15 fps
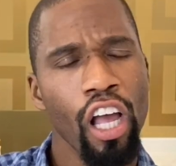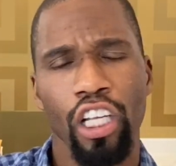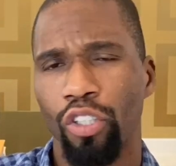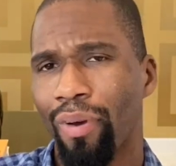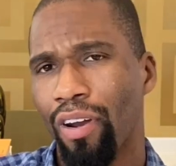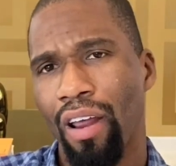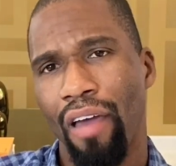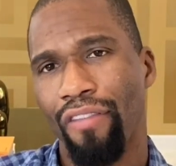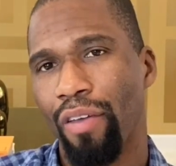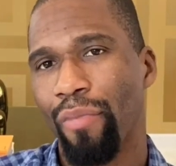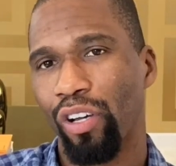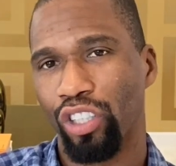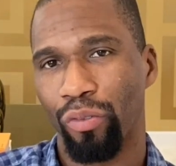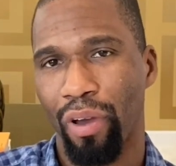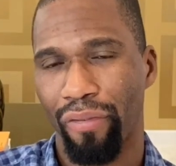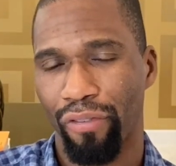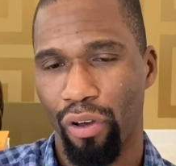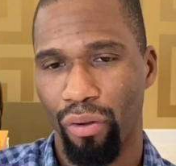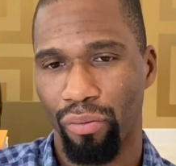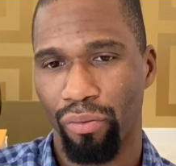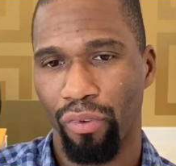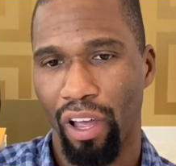So I don't have emails to my
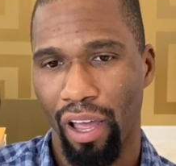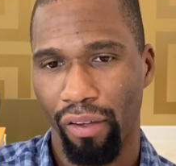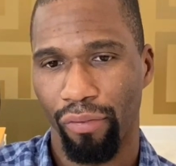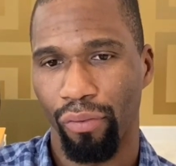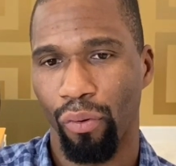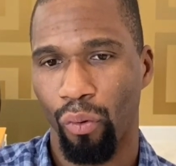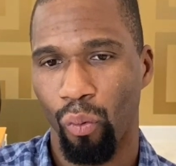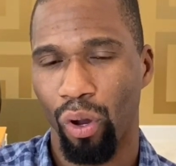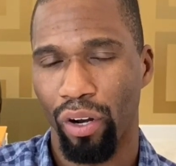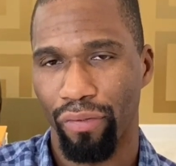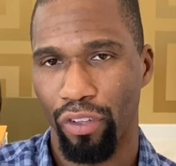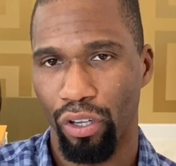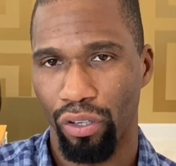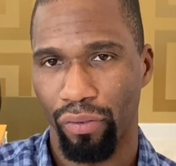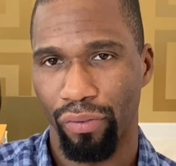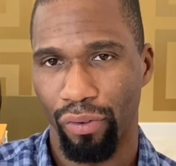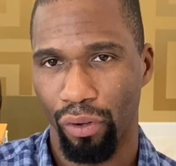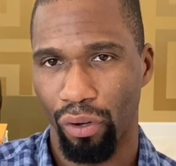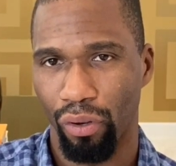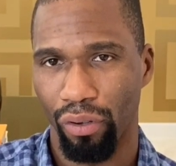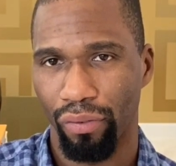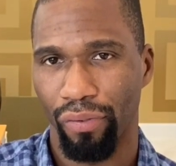phone for
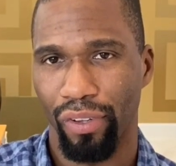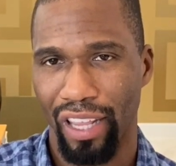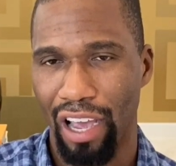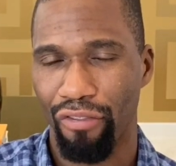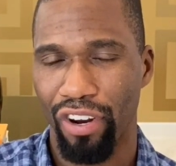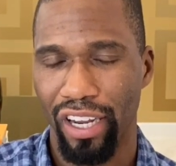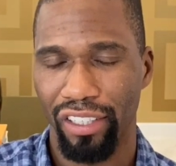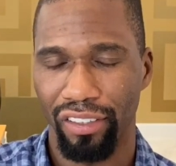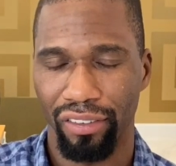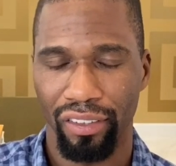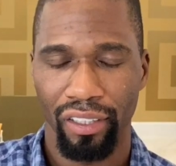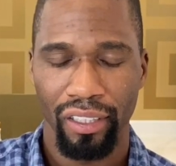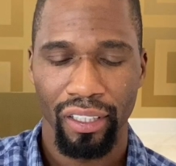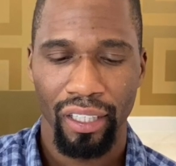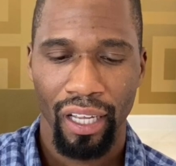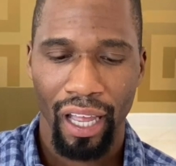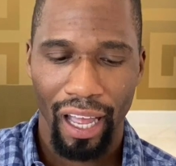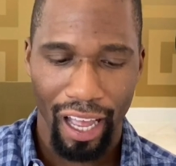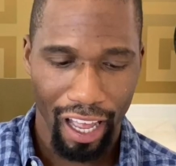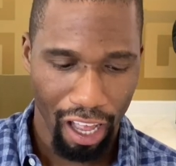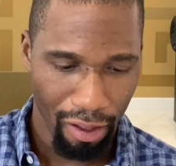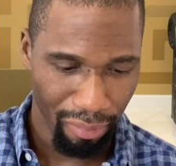that reason.
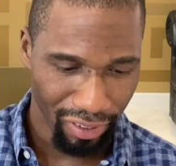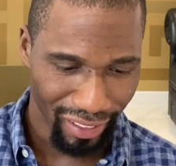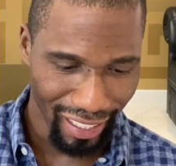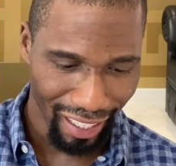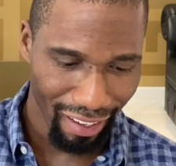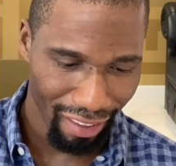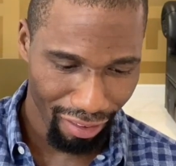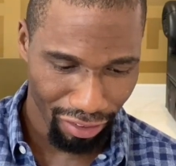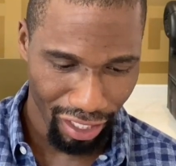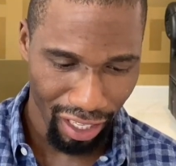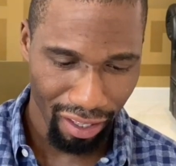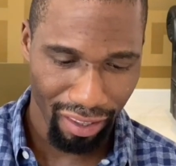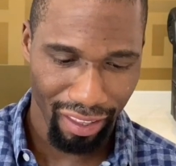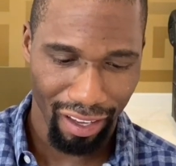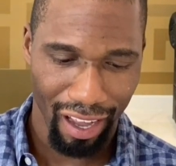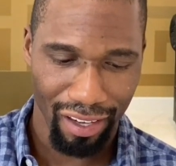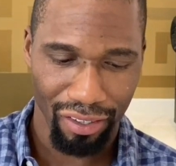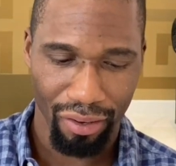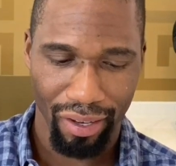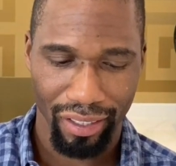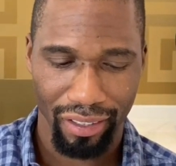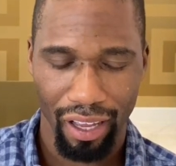Second thing I
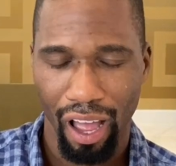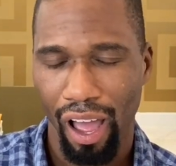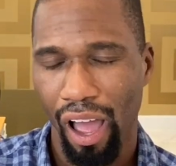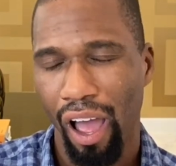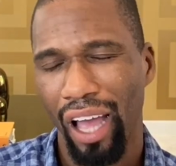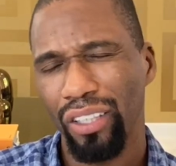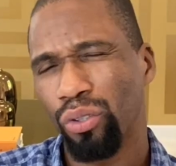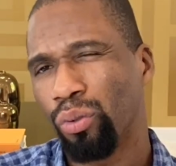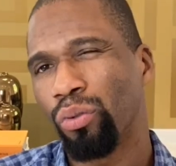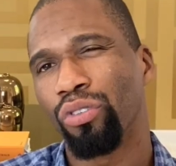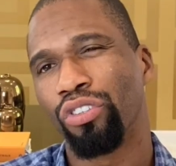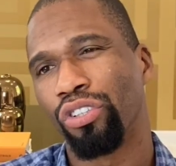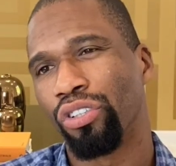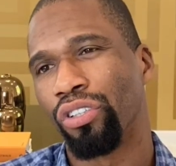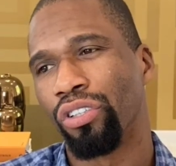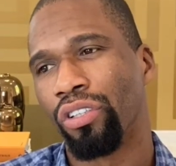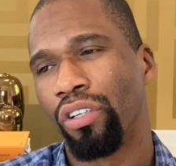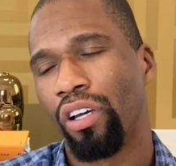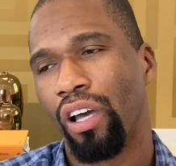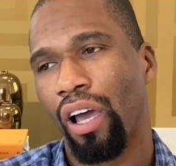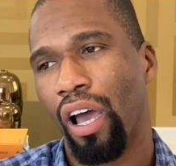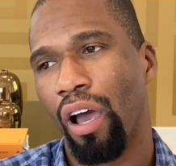do is I talk to
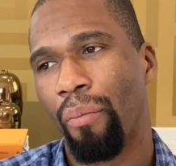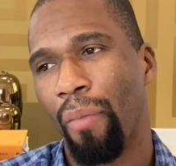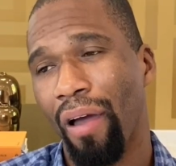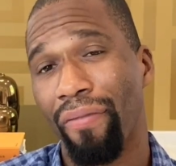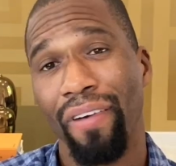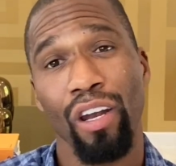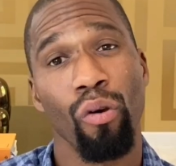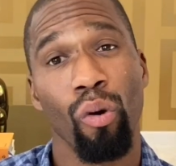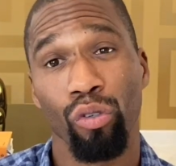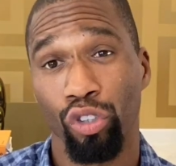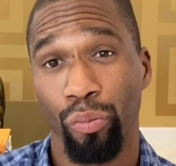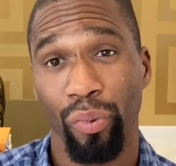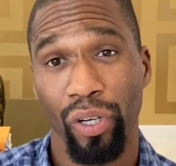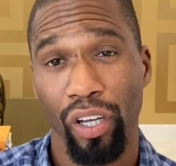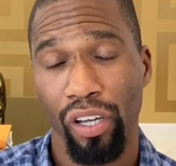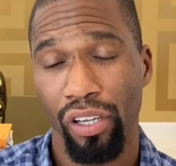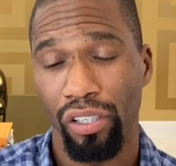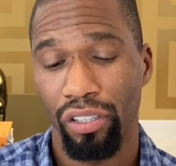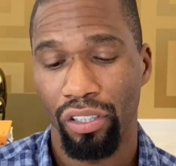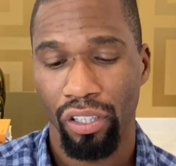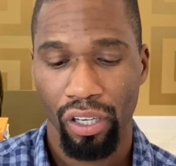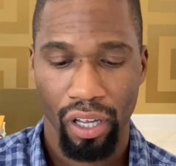my fellow
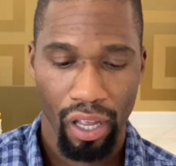entrepreneurs,